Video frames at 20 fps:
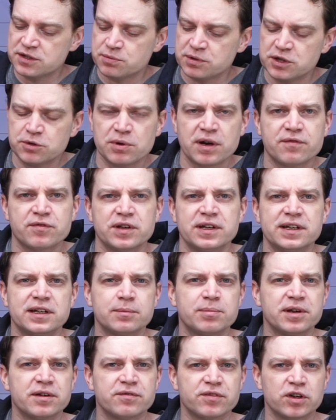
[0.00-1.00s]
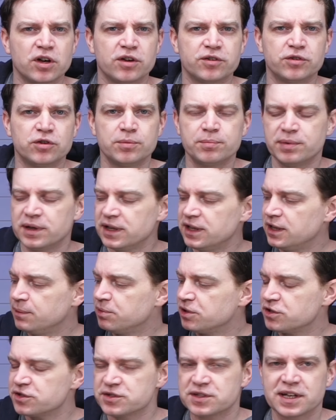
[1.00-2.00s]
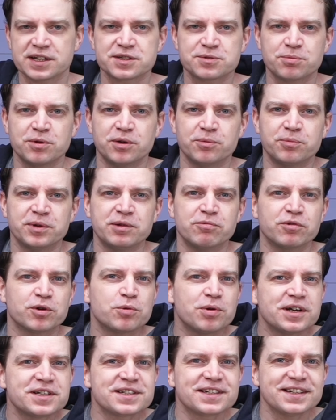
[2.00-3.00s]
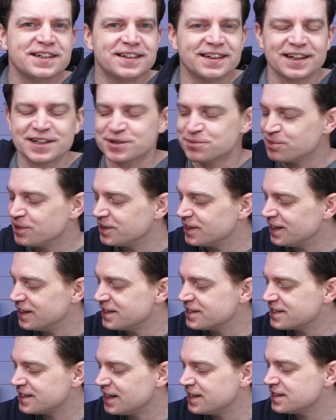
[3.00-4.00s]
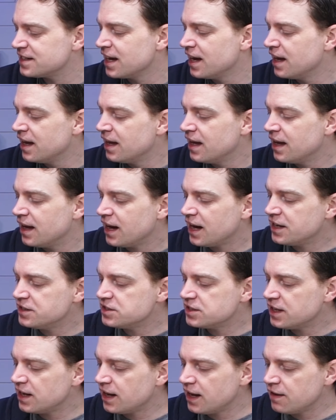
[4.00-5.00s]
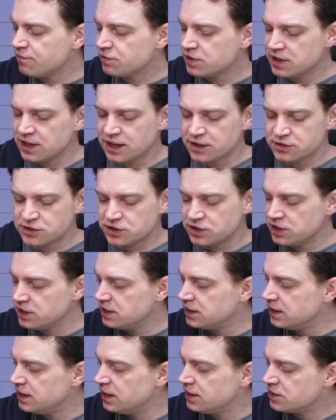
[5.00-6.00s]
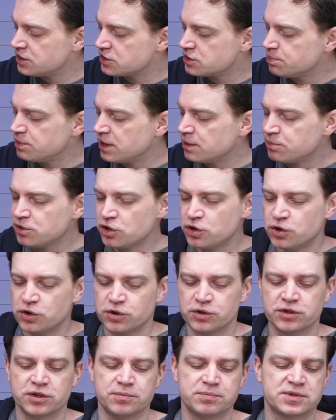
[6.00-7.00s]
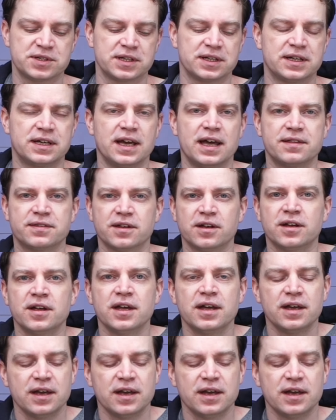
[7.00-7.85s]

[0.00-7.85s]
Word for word: We do have a little bit of an odd number here because that's what we requested and that's what they sent. And you get everything else that you need to be able to hook them together.